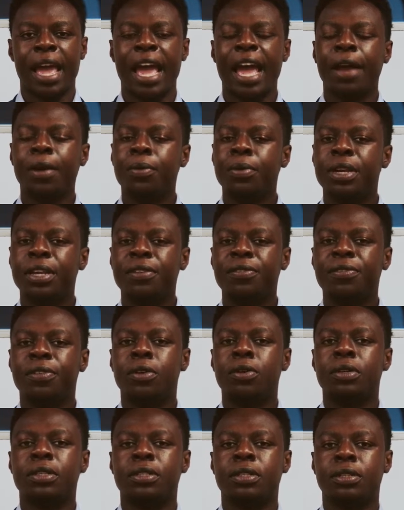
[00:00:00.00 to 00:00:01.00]
equity
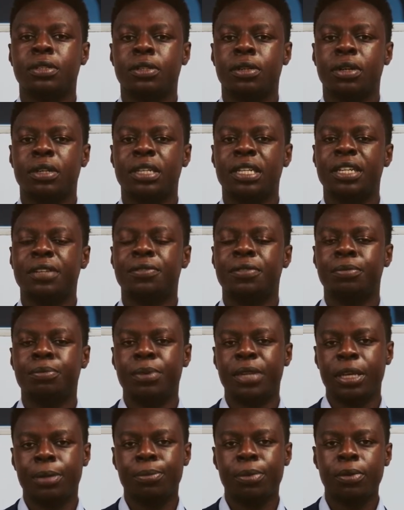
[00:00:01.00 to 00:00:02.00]
focuses on different
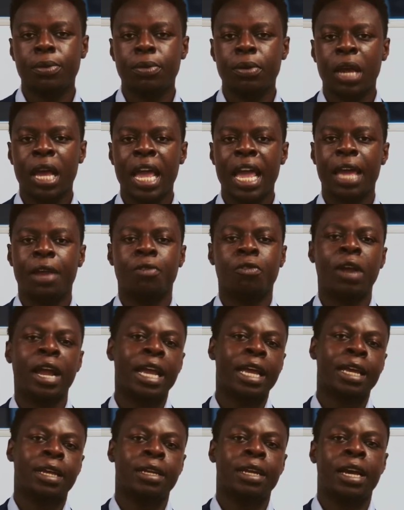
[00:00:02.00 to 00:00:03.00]
people and
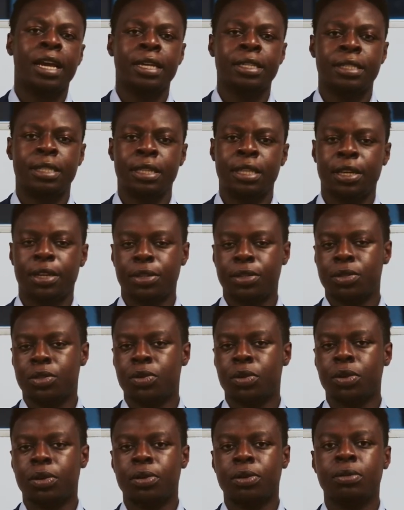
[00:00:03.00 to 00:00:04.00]
recognizing the
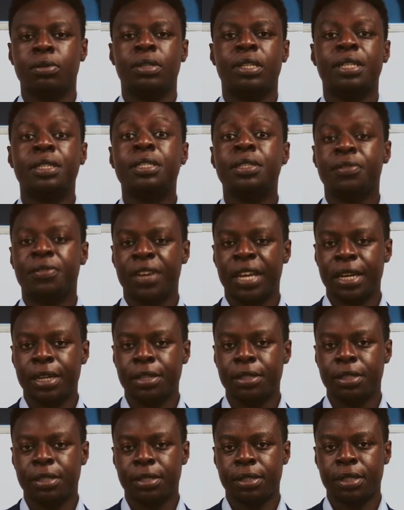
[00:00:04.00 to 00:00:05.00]
historical
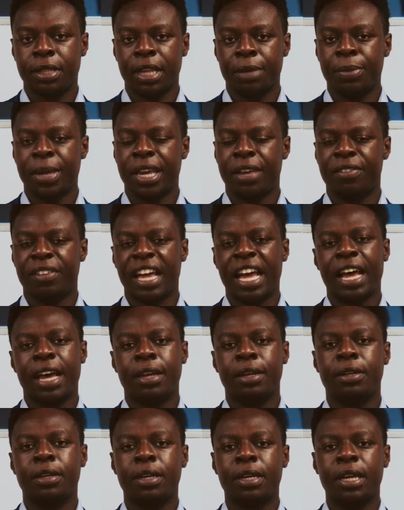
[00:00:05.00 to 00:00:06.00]
disadvantages they may have
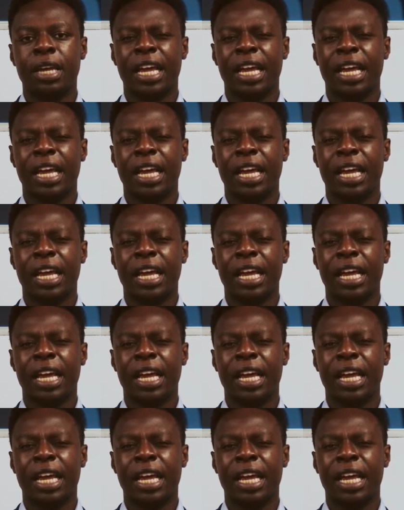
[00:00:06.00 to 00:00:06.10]
had